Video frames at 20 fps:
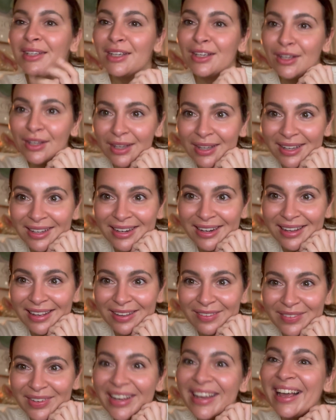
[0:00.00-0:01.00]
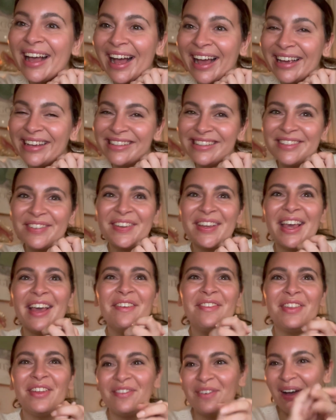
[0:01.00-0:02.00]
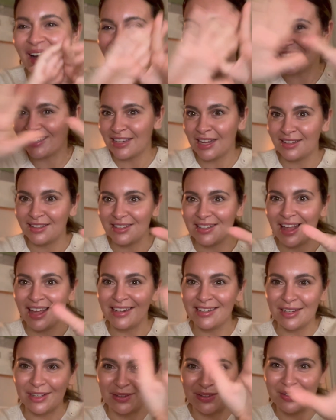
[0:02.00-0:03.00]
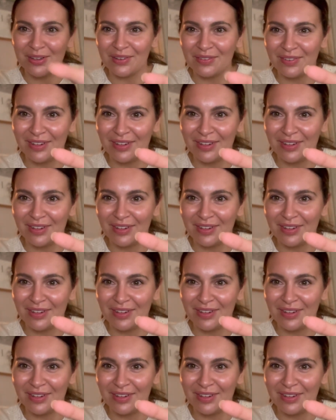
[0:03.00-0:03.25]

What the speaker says: Good evening, guys. Forgive the quite intense lighting is sort of